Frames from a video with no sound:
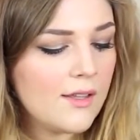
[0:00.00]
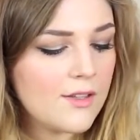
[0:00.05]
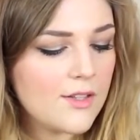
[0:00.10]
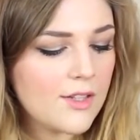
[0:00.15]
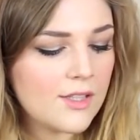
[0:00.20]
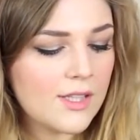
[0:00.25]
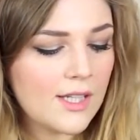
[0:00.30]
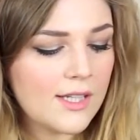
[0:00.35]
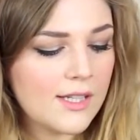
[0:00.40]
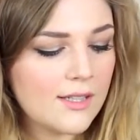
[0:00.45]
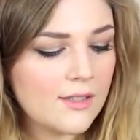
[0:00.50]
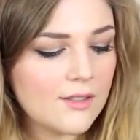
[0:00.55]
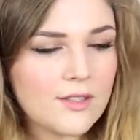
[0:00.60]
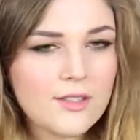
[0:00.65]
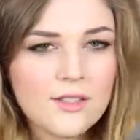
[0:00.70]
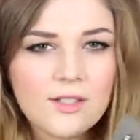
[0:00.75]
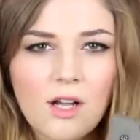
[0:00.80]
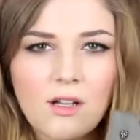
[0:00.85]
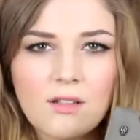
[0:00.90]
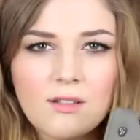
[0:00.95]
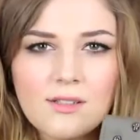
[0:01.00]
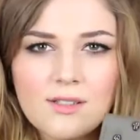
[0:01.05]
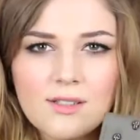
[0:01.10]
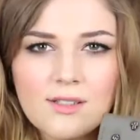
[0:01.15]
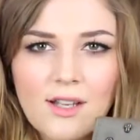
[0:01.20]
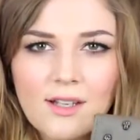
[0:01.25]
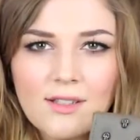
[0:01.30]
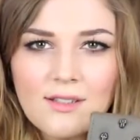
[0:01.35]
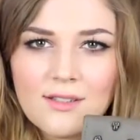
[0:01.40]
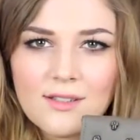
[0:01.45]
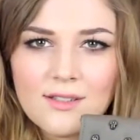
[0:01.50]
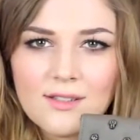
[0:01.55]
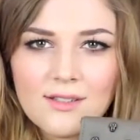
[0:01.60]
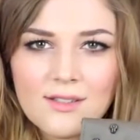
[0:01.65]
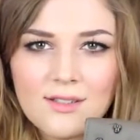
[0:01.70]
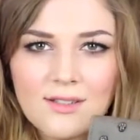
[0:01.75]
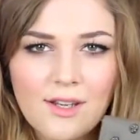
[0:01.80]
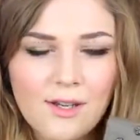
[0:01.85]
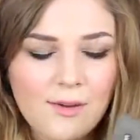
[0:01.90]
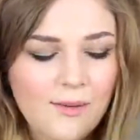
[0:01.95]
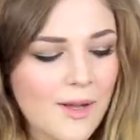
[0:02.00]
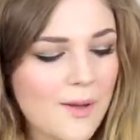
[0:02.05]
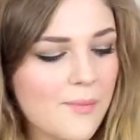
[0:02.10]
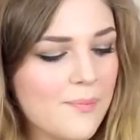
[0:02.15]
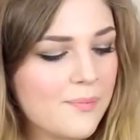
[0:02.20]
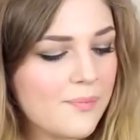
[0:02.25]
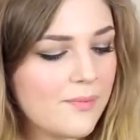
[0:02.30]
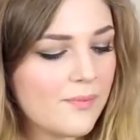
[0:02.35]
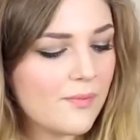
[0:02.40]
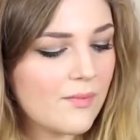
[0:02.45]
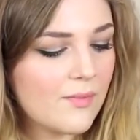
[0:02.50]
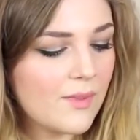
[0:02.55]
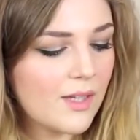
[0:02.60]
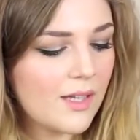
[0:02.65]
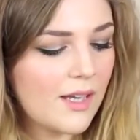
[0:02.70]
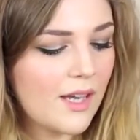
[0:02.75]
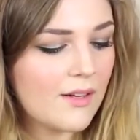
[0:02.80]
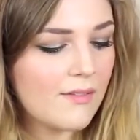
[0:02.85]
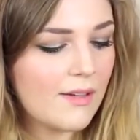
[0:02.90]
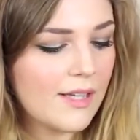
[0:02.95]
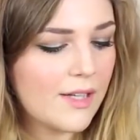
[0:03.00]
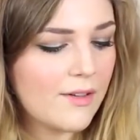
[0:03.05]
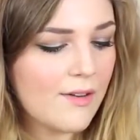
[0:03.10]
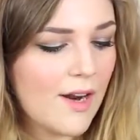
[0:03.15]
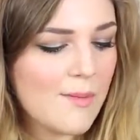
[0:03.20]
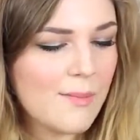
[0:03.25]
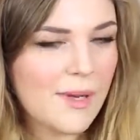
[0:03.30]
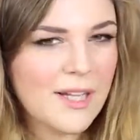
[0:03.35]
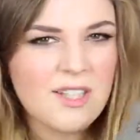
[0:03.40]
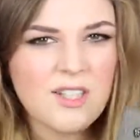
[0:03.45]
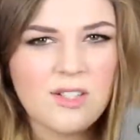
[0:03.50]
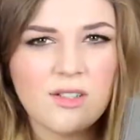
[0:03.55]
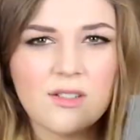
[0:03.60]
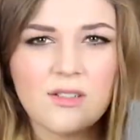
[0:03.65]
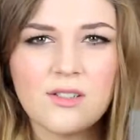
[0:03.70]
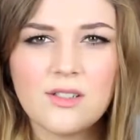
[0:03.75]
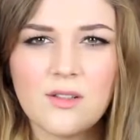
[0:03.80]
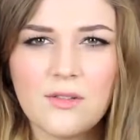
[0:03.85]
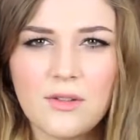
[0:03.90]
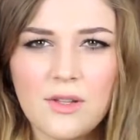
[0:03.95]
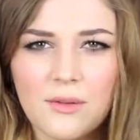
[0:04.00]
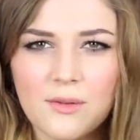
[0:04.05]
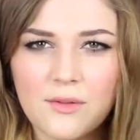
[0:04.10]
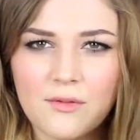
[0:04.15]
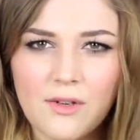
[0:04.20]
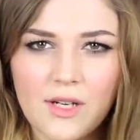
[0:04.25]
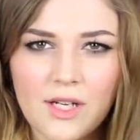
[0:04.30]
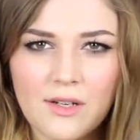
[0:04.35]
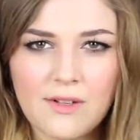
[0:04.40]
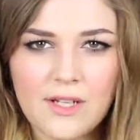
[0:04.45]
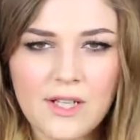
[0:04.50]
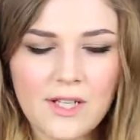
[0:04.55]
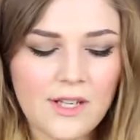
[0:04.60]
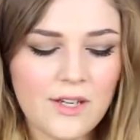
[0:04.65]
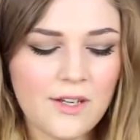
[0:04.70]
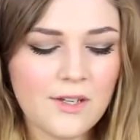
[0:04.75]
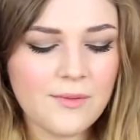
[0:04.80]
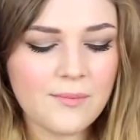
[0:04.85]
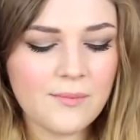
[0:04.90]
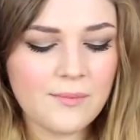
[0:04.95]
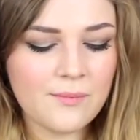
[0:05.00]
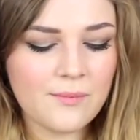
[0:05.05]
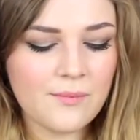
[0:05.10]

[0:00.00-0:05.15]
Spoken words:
they're just like little skull studs, so in kind of like grey metal, so that was really, really cute.